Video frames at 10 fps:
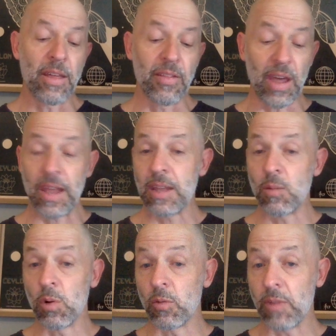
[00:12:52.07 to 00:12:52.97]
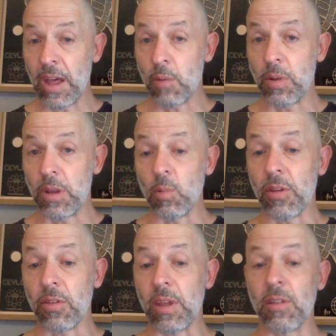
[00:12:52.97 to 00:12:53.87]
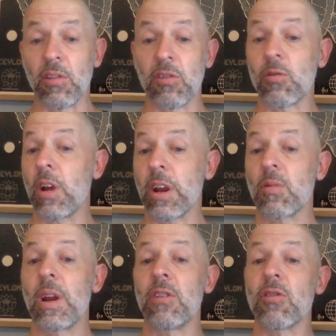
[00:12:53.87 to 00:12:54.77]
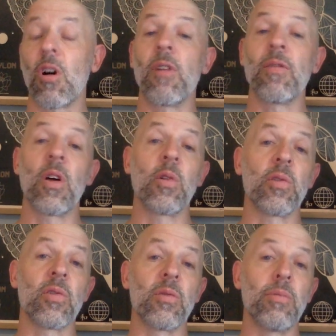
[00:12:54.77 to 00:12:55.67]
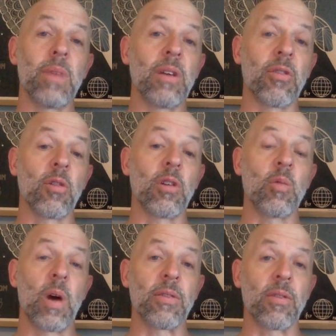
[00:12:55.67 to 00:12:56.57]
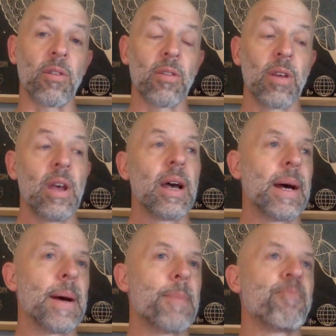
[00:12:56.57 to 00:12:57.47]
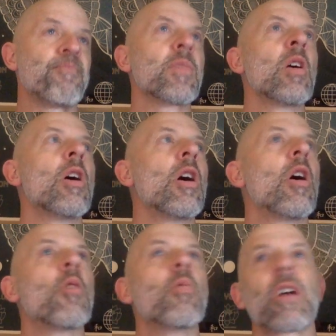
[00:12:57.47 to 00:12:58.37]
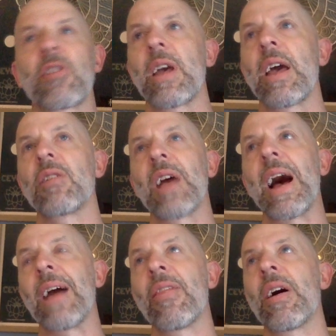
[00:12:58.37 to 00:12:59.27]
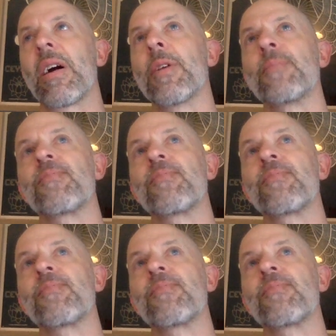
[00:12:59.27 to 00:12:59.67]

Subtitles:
they will now be within strike range of those MiG-31s. Russia has other